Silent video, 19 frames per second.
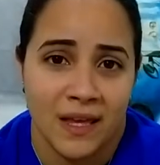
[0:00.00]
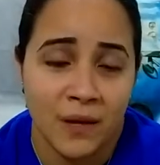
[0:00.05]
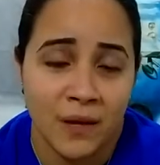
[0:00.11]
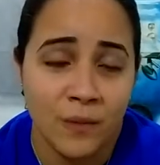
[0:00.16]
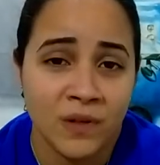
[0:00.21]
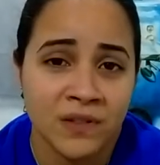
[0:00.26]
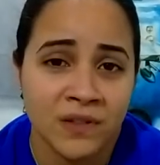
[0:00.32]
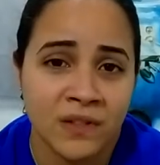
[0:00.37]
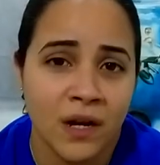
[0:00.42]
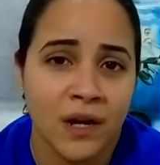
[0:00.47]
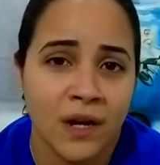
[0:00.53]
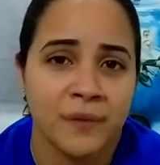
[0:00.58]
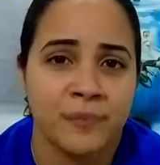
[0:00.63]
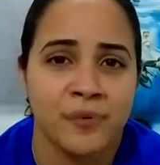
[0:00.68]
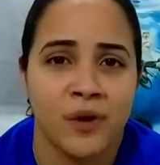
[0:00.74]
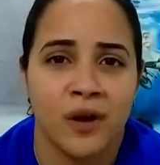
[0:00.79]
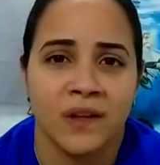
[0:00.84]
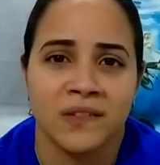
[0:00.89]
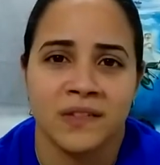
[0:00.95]
It was a
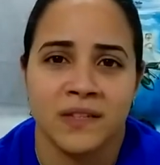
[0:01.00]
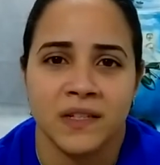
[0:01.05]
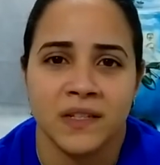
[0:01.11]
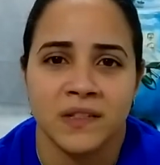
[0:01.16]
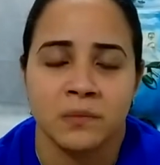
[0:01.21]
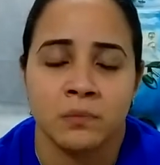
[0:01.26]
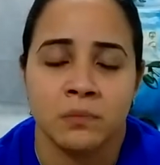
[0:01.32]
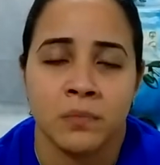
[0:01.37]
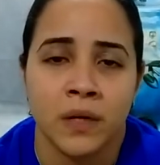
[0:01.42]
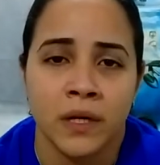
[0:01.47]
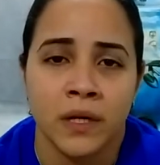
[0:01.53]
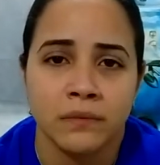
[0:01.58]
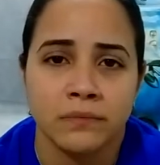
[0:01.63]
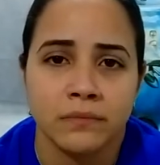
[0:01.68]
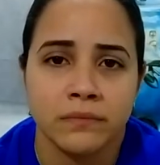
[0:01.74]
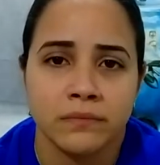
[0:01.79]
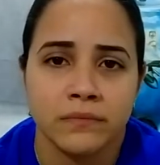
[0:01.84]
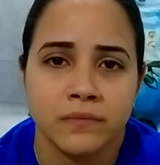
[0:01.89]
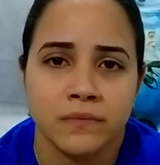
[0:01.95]
hard process, but
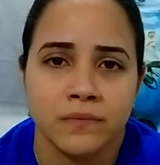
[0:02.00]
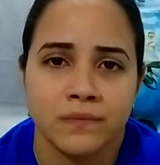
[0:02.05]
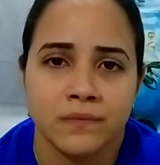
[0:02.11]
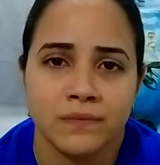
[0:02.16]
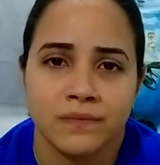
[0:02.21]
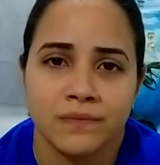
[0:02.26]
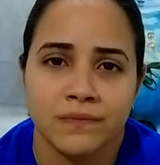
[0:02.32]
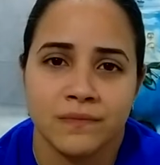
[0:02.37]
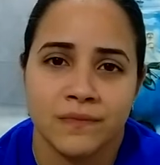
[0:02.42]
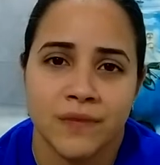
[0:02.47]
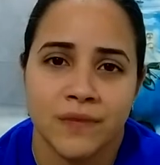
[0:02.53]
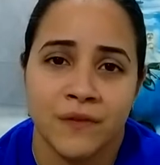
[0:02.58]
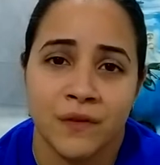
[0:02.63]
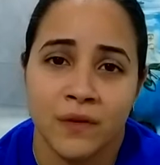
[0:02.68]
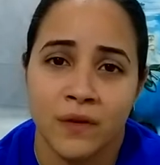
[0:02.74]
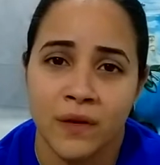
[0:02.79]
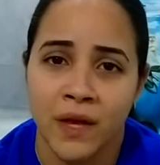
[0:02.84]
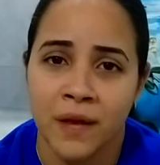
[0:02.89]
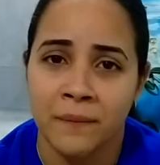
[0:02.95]
if
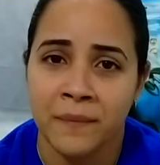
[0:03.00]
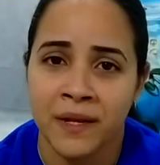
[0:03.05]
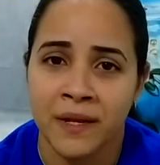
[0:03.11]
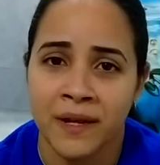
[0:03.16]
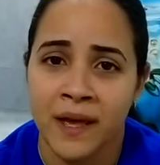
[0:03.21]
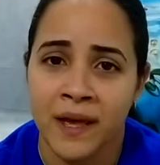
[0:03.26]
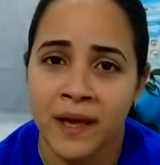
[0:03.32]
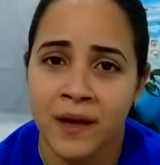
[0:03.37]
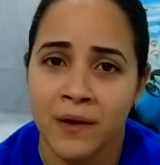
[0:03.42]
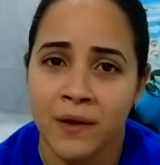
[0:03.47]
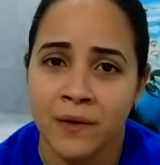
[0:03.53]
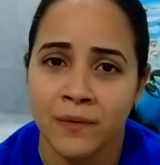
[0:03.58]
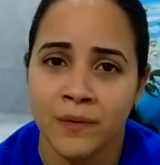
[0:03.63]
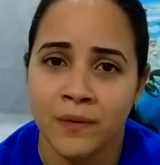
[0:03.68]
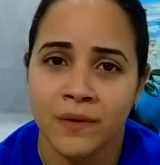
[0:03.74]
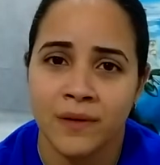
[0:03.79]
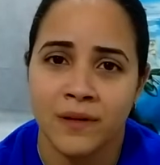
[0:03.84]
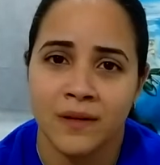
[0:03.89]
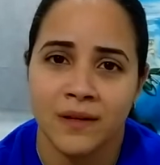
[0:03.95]
you look at me
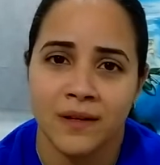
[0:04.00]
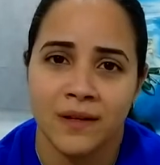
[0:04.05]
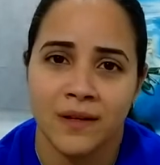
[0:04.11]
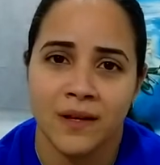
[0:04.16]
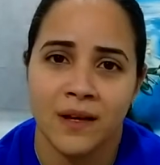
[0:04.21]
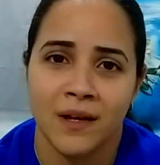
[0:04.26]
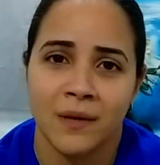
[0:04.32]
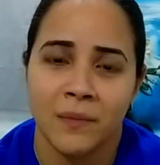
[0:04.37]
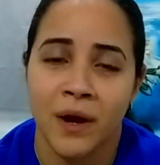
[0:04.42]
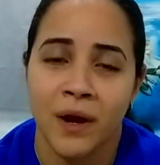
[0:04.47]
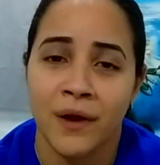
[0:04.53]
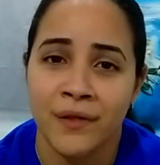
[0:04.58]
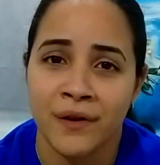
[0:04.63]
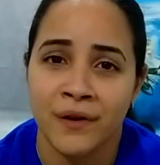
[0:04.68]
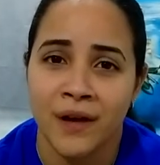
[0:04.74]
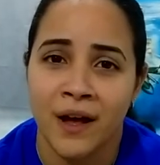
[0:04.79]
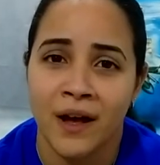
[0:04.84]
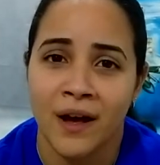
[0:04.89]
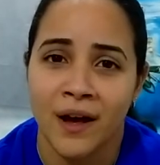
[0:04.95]
now, I'm
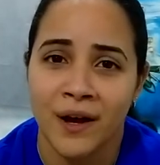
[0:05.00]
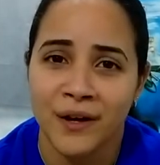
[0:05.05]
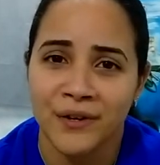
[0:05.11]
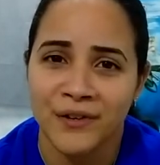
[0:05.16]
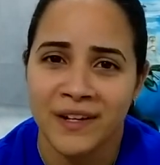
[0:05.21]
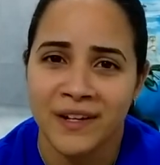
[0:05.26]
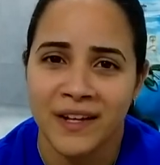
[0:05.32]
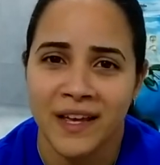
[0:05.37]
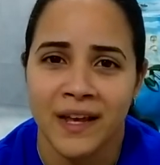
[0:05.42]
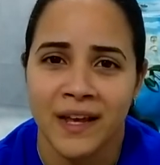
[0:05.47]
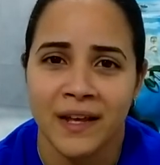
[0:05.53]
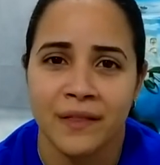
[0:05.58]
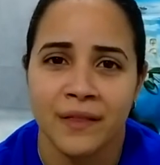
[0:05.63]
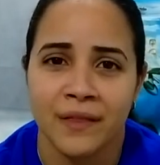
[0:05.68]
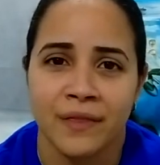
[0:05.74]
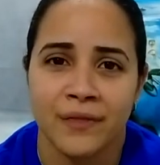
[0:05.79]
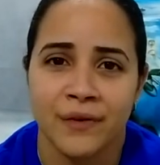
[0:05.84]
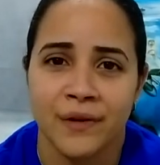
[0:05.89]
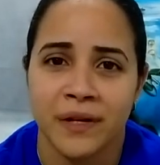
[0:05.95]

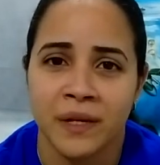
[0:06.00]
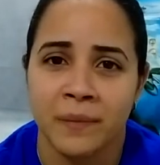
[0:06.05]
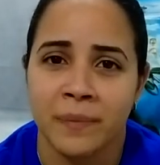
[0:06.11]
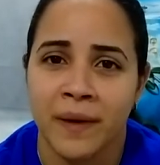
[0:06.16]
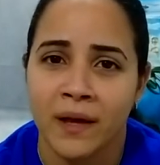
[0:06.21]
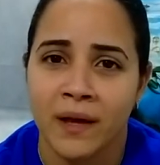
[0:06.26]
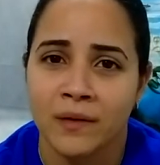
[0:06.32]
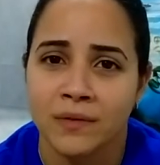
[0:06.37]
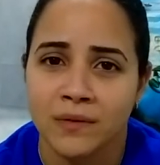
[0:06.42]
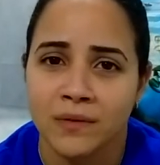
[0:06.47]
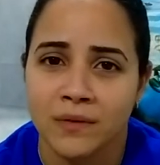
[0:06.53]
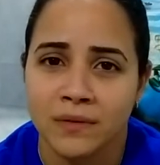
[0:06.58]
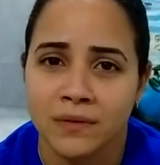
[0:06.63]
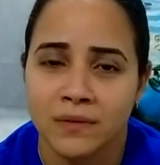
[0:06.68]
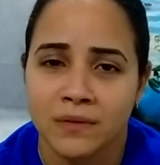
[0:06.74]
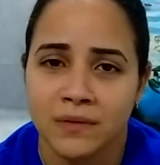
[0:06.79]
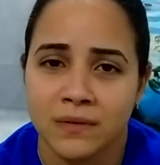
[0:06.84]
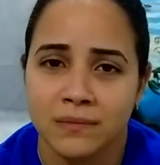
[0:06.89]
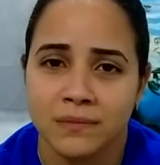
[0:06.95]
130 pounds.
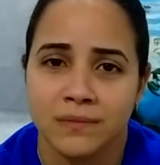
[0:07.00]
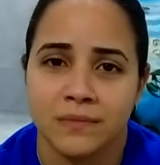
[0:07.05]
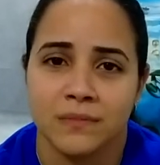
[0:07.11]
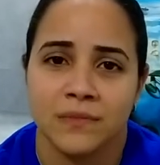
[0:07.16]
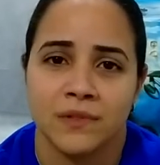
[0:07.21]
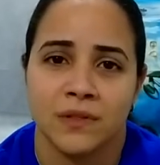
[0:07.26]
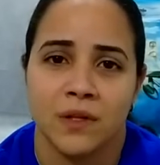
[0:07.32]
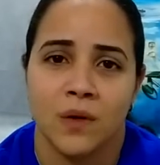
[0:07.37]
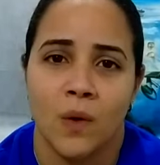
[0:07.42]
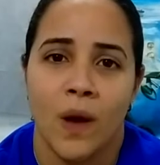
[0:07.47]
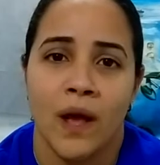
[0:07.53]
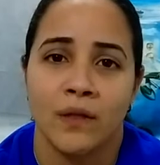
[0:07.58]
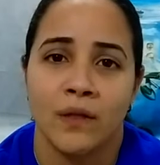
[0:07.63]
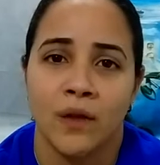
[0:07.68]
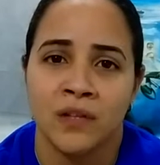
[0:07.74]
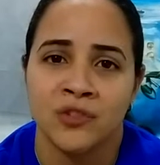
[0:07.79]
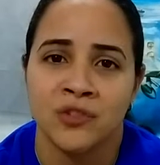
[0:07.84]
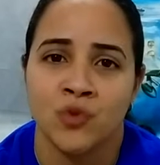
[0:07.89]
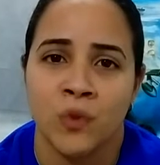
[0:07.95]
So I
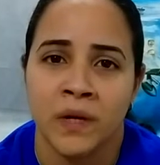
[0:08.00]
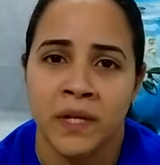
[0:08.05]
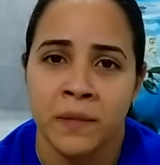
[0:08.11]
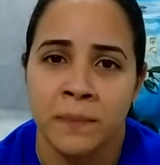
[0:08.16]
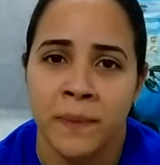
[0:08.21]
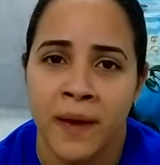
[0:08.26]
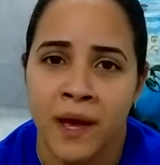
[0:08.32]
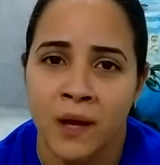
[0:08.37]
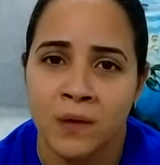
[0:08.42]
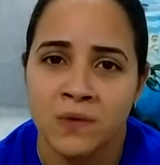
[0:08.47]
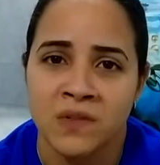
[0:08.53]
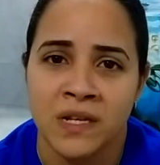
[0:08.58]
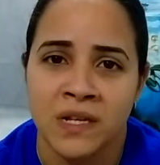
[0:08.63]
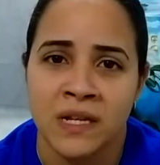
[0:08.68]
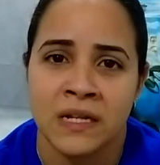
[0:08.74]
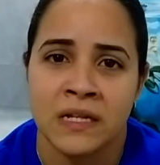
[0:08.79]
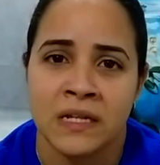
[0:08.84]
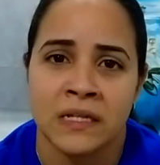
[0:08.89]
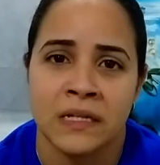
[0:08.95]
lost 20 pounds
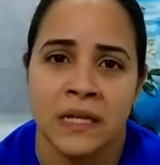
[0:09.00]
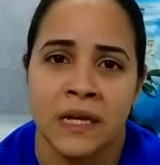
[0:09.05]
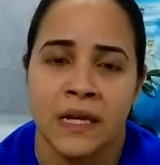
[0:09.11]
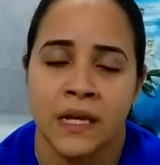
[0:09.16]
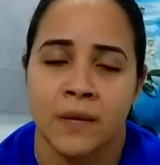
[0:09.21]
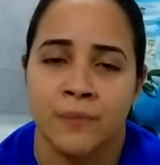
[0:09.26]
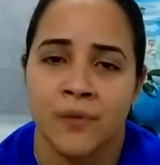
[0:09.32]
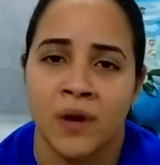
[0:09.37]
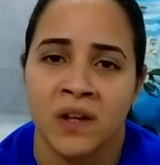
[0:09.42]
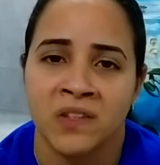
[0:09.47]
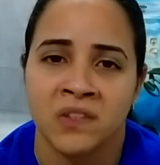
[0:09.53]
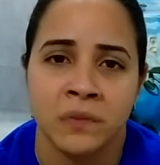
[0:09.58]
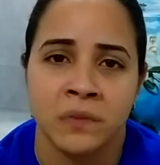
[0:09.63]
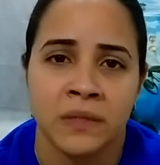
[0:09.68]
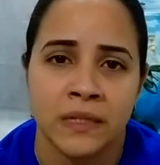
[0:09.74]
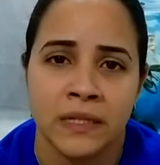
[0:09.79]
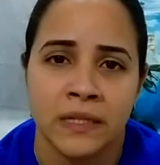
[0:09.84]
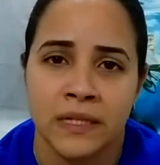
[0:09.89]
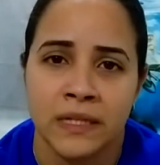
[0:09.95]
in like
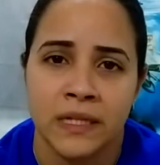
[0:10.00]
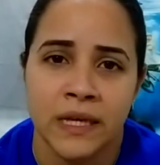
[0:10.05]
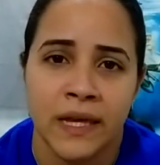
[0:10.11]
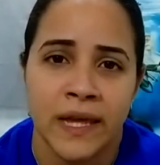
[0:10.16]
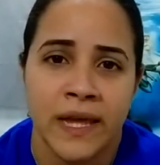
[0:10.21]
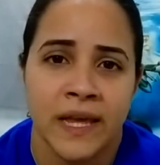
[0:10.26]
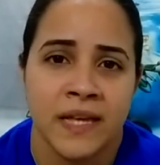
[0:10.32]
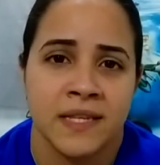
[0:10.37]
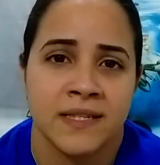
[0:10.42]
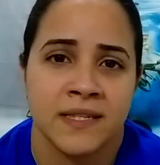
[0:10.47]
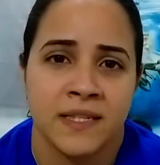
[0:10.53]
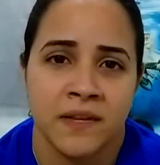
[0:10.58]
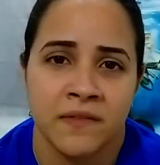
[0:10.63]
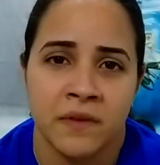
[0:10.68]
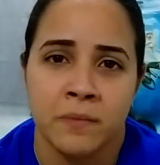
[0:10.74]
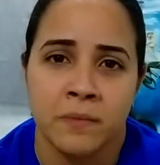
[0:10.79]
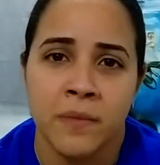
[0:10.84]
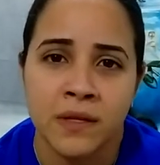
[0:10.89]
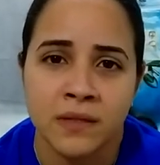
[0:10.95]
approximately
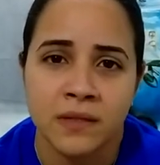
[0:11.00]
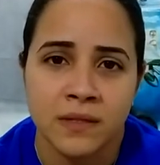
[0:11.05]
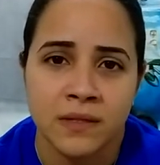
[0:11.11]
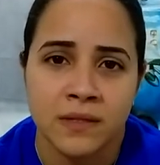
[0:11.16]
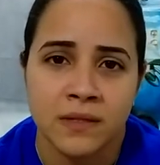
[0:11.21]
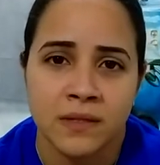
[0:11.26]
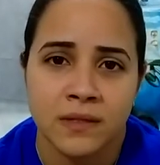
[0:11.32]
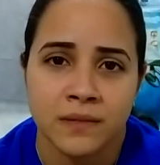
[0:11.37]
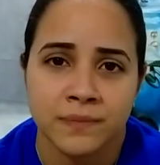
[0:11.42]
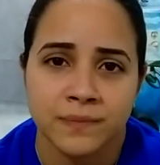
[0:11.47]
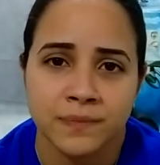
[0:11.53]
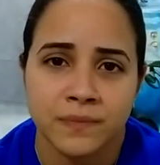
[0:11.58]
7 months.